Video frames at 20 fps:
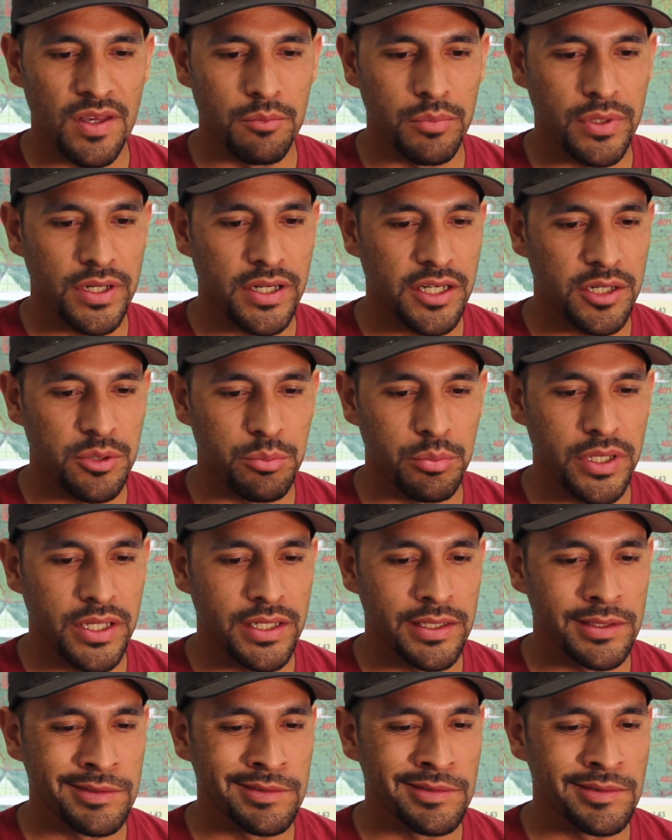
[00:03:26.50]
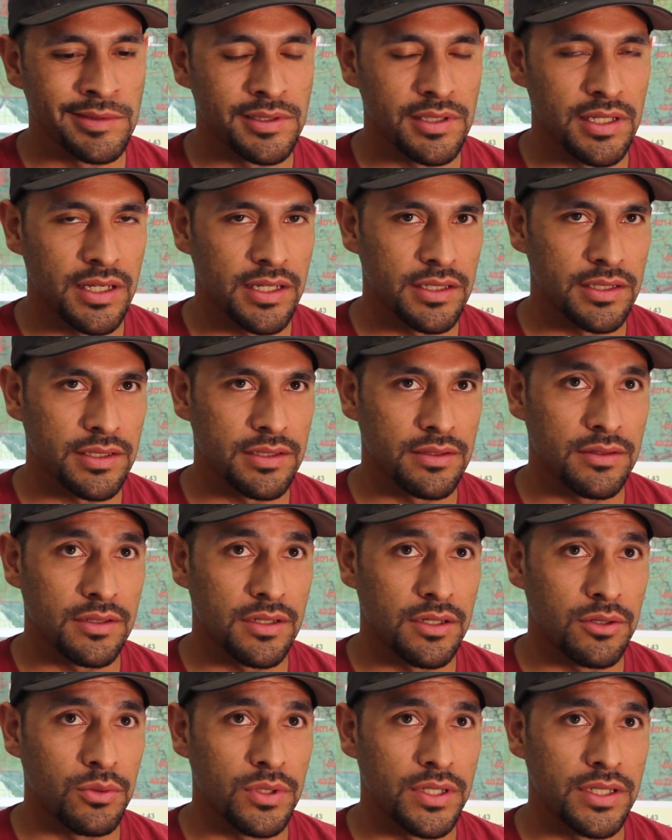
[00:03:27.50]
but it had been,
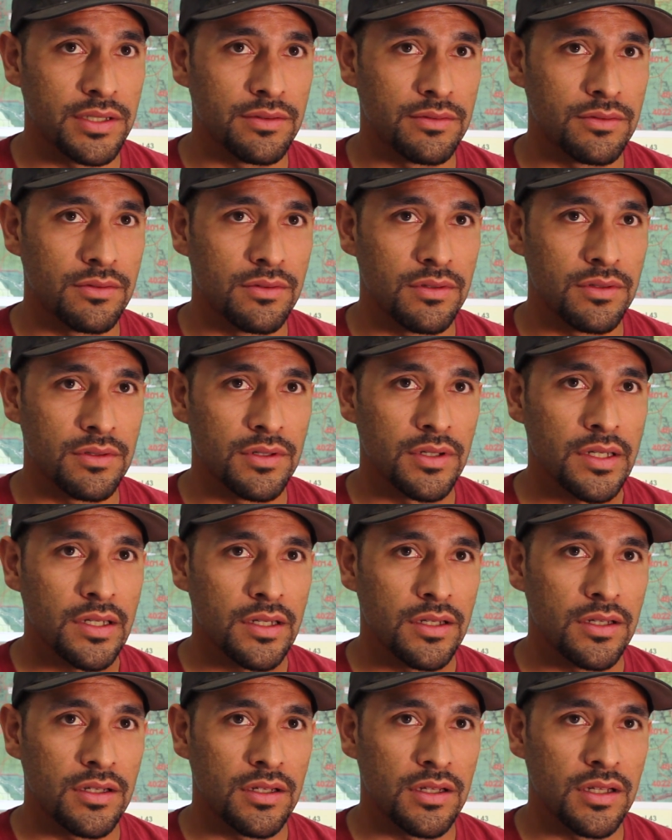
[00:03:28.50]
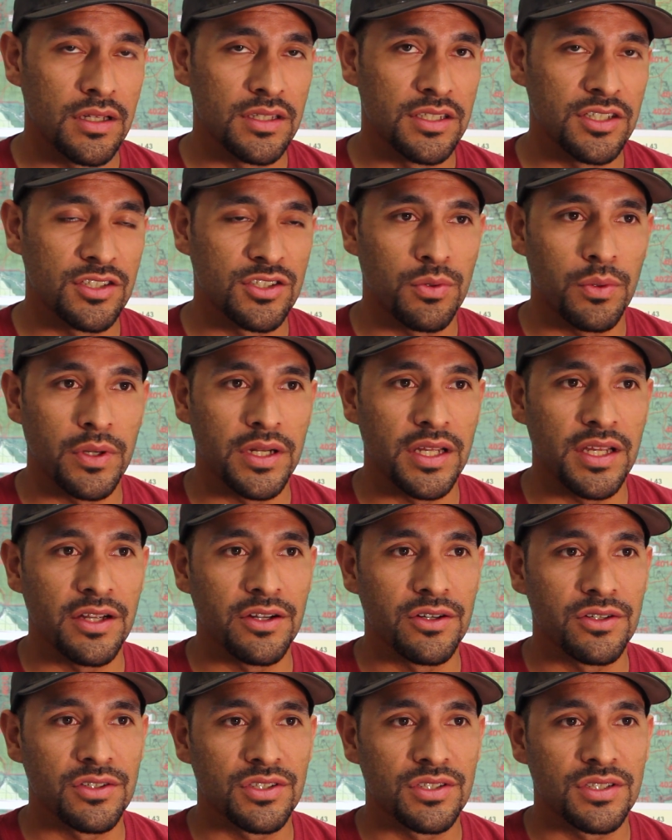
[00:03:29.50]
at least 20
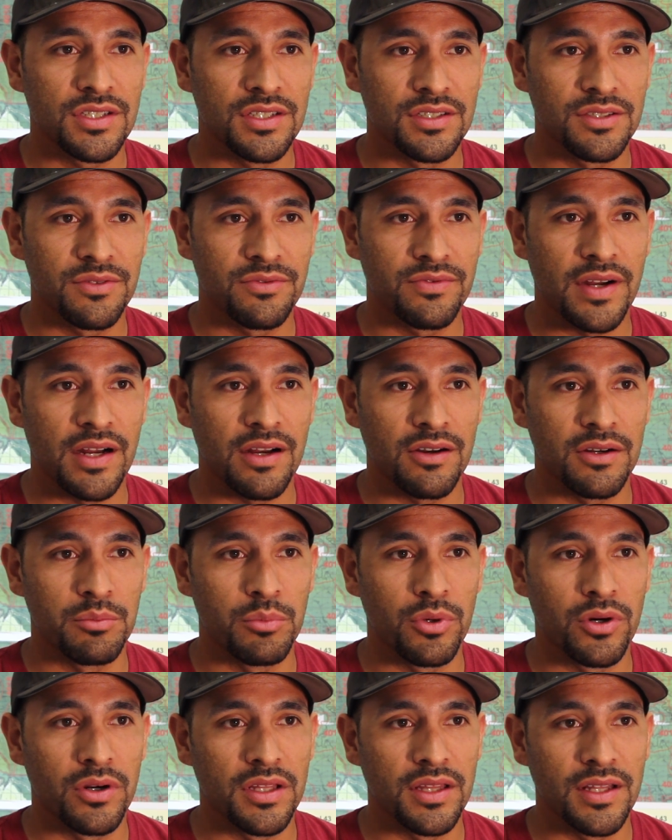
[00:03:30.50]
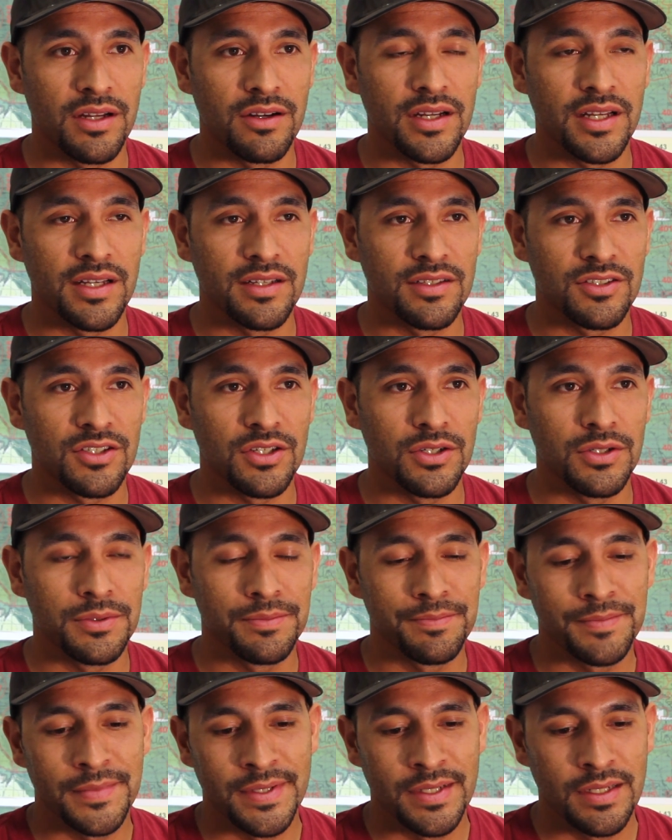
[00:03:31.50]
years since the fire had burned in there again,
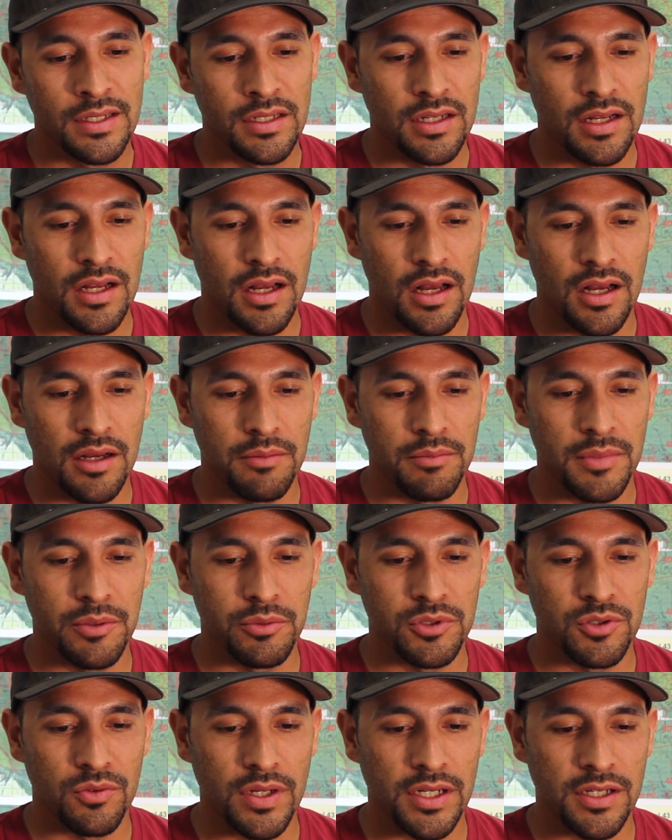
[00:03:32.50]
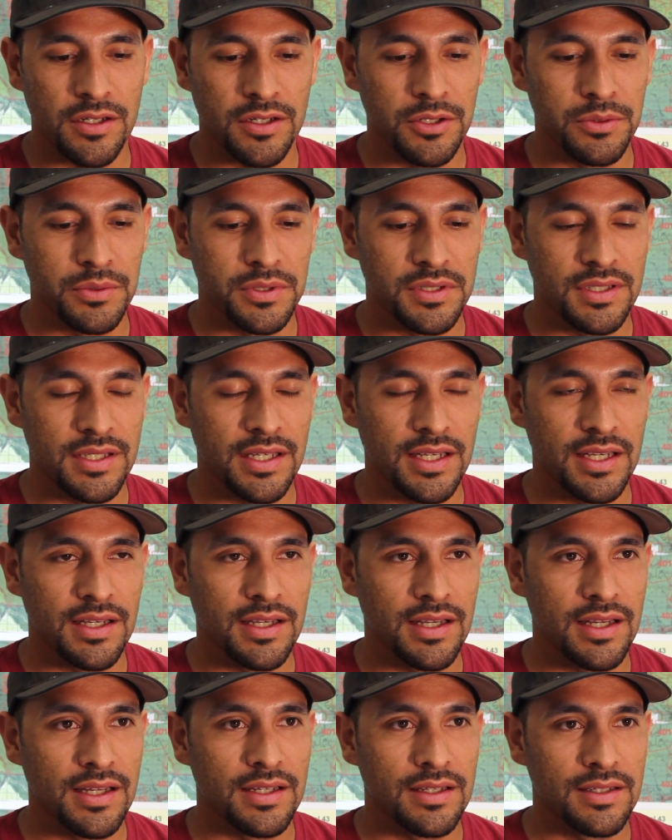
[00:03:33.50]
so it was ready to do its thing
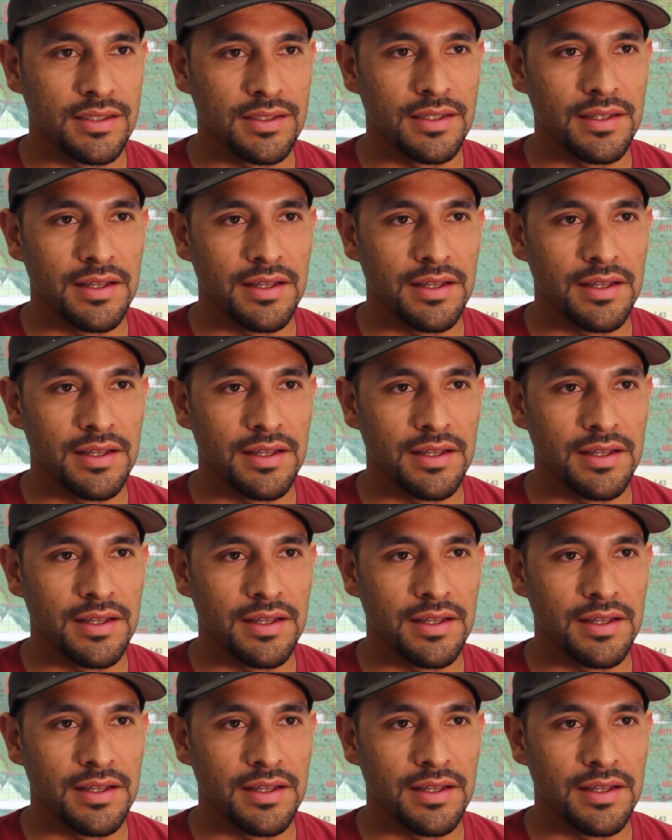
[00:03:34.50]
again.